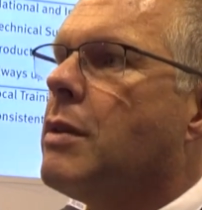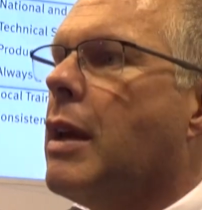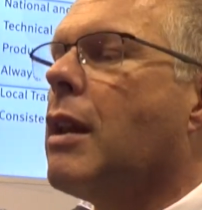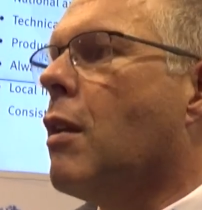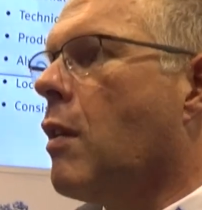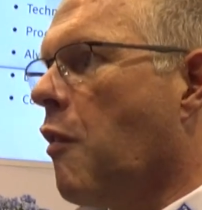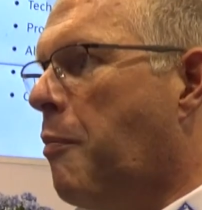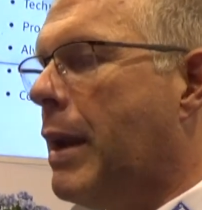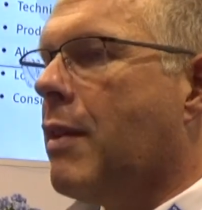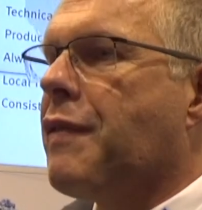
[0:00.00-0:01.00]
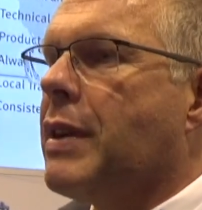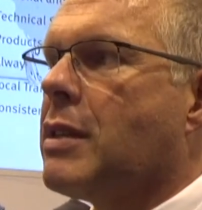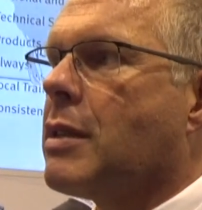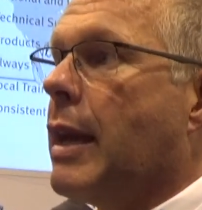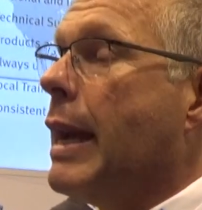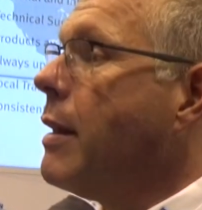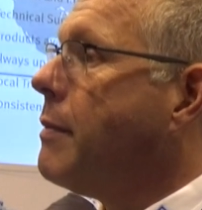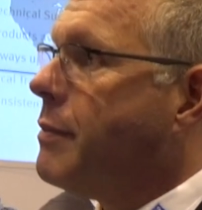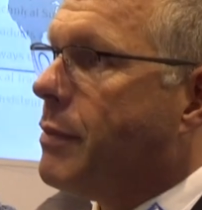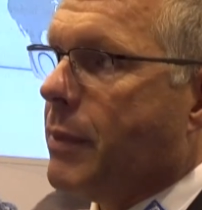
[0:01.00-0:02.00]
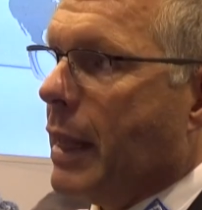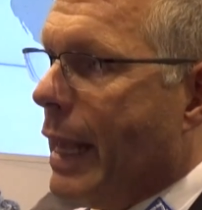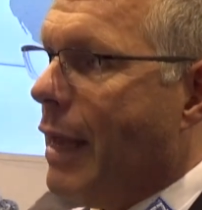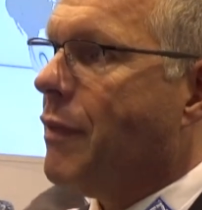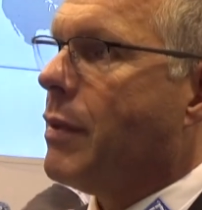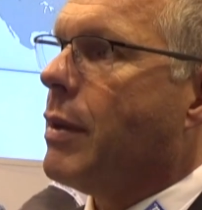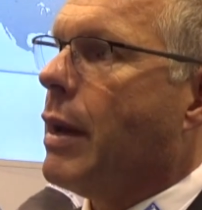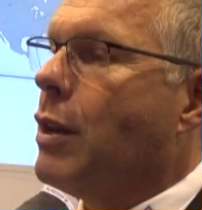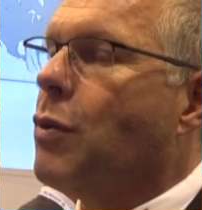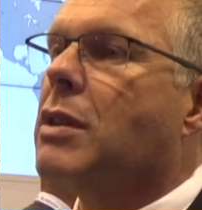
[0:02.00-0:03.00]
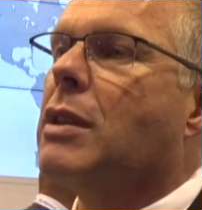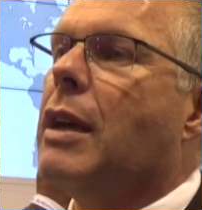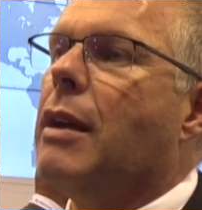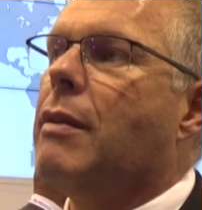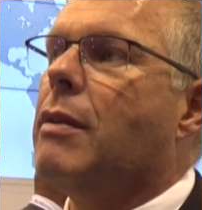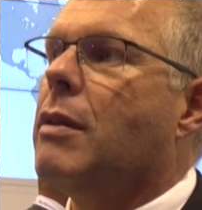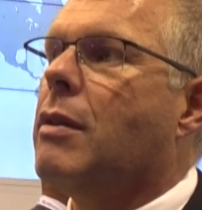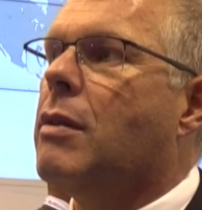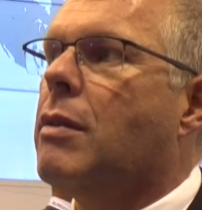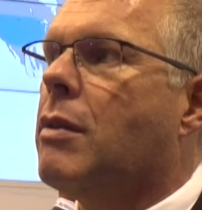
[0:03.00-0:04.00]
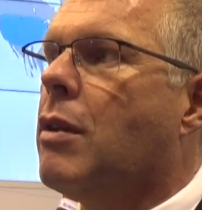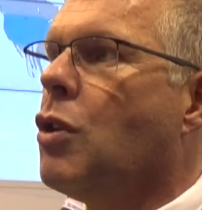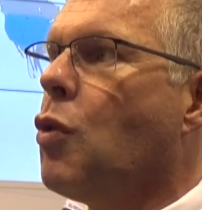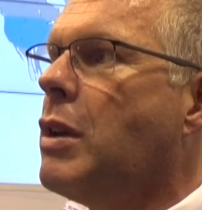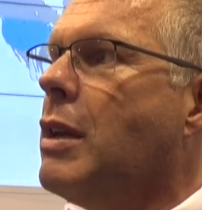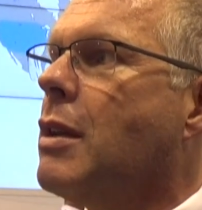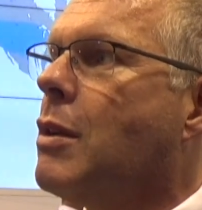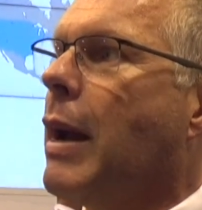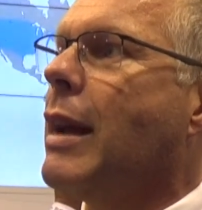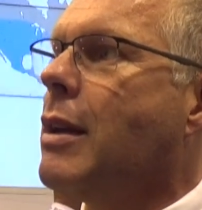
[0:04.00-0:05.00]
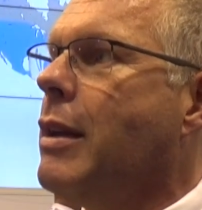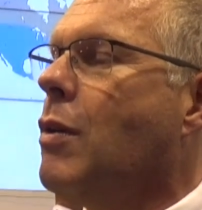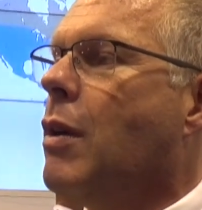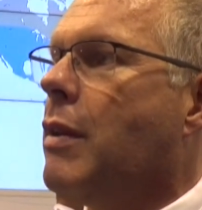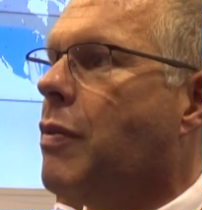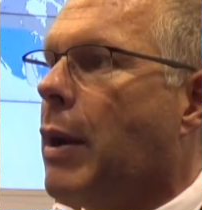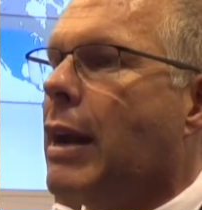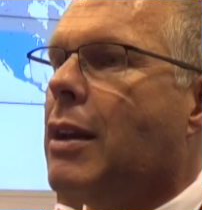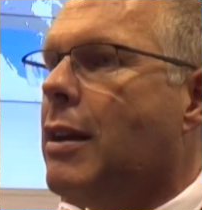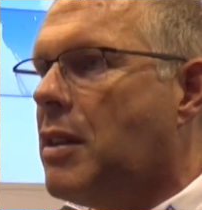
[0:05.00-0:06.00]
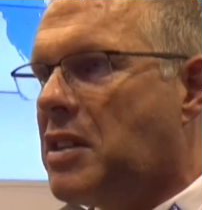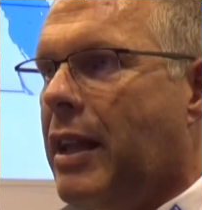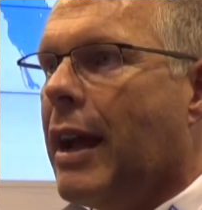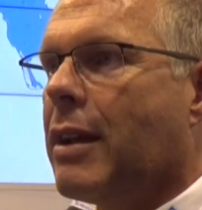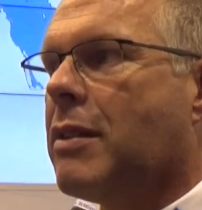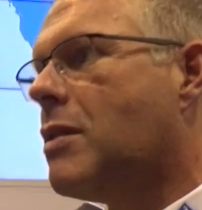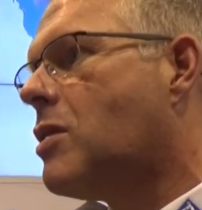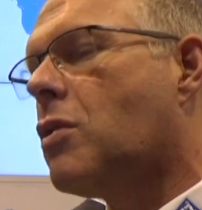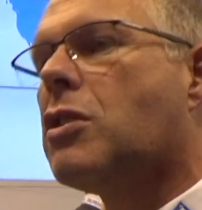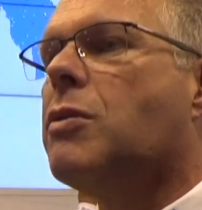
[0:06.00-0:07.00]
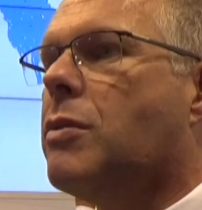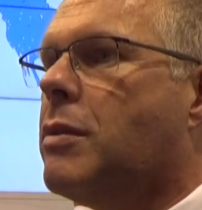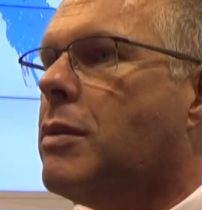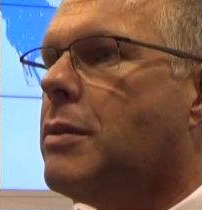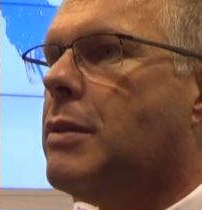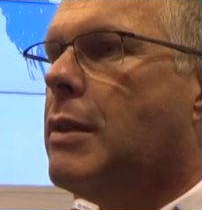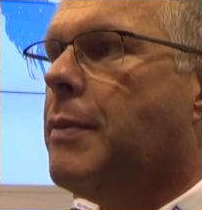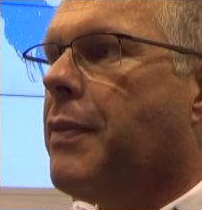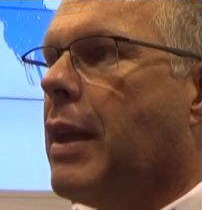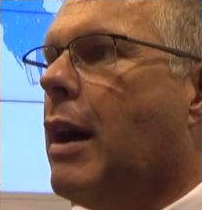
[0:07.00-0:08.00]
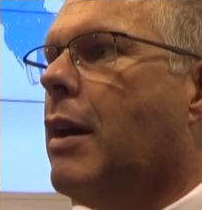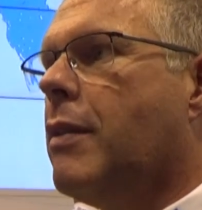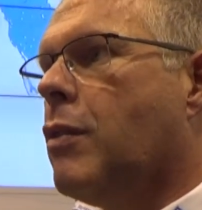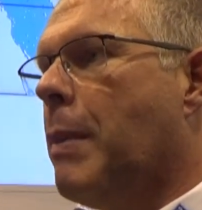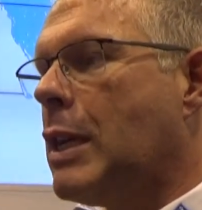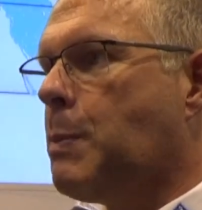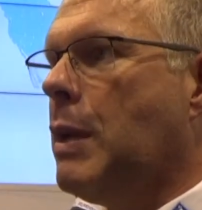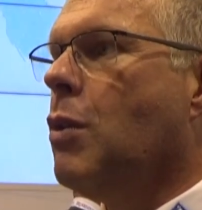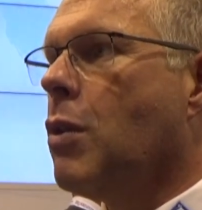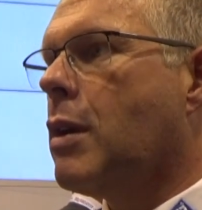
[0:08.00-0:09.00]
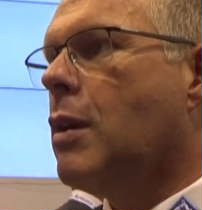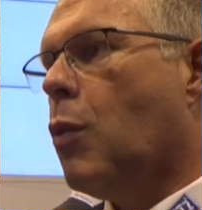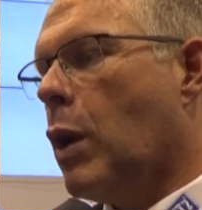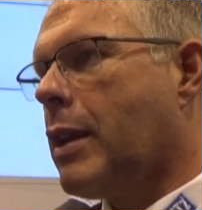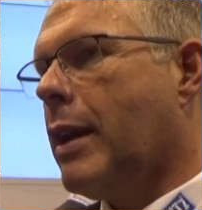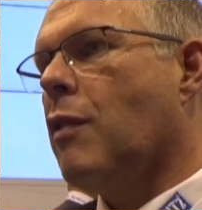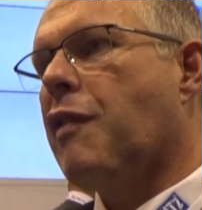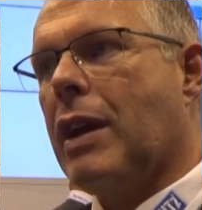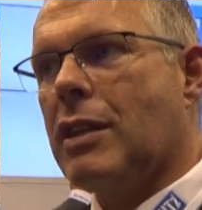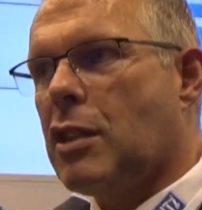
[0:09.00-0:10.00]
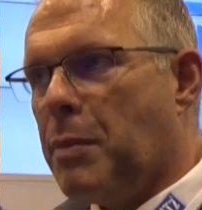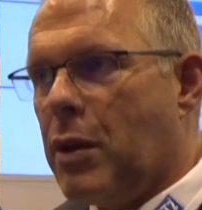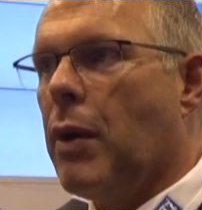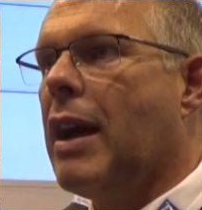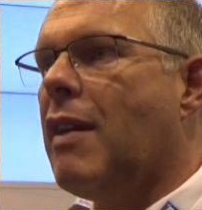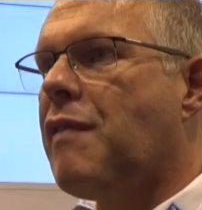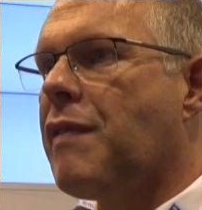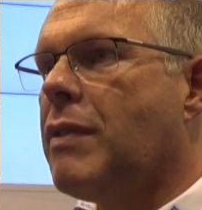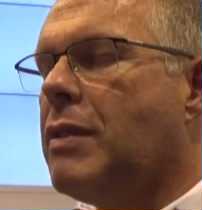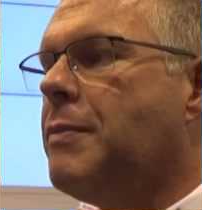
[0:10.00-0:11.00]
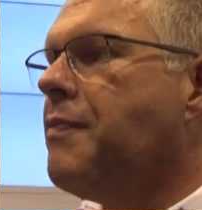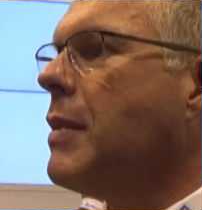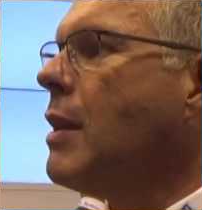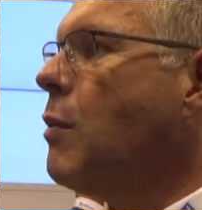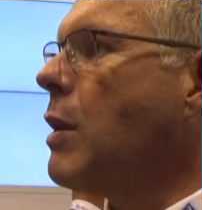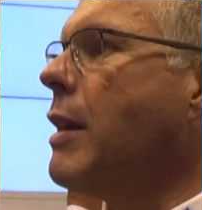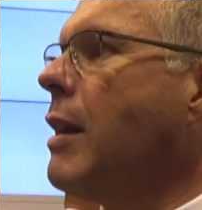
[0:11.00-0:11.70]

There are a lot of benefits, and even I don't say you don't need a dry clean or a dry clean is there. That's not true. Yeah, it must be look what kind of customer you have, what